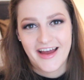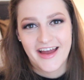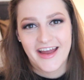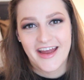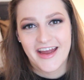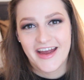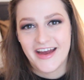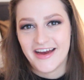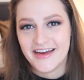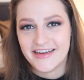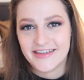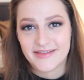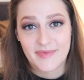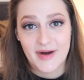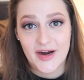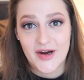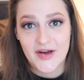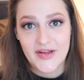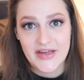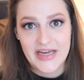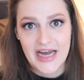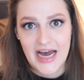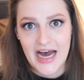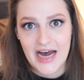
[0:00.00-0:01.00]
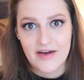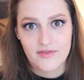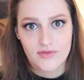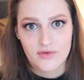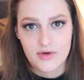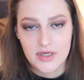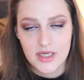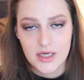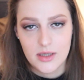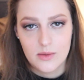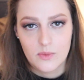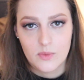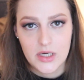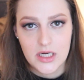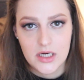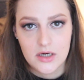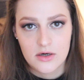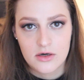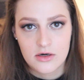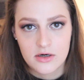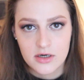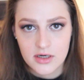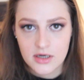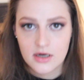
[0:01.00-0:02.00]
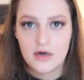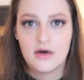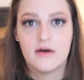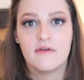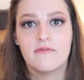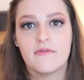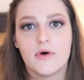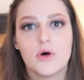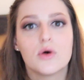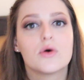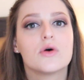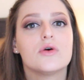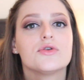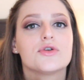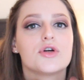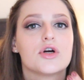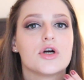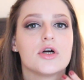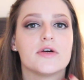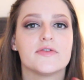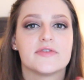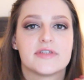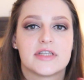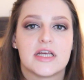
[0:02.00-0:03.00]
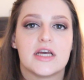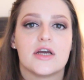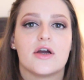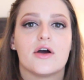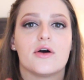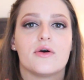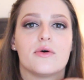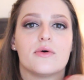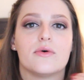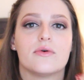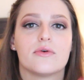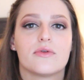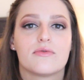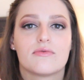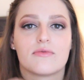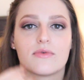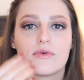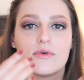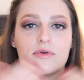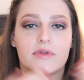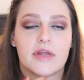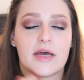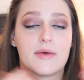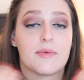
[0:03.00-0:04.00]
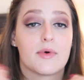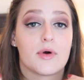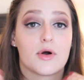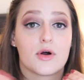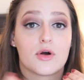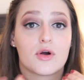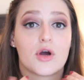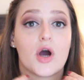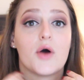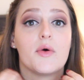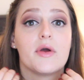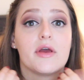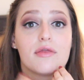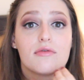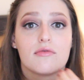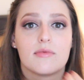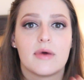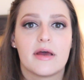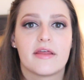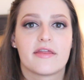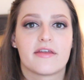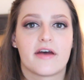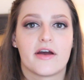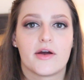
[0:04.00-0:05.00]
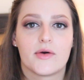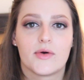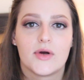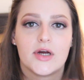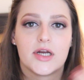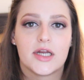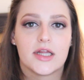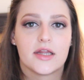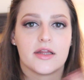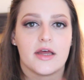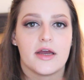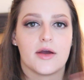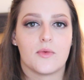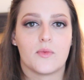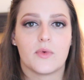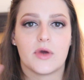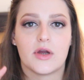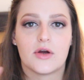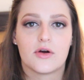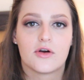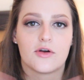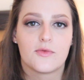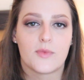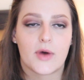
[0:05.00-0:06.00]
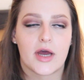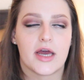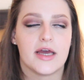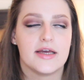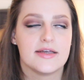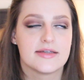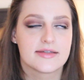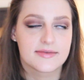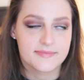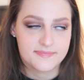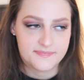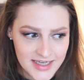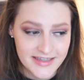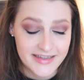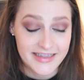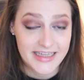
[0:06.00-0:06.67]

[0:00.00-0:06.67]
And apparently I have really weird vocal nerves. They were going through my thyroid in like weird ways.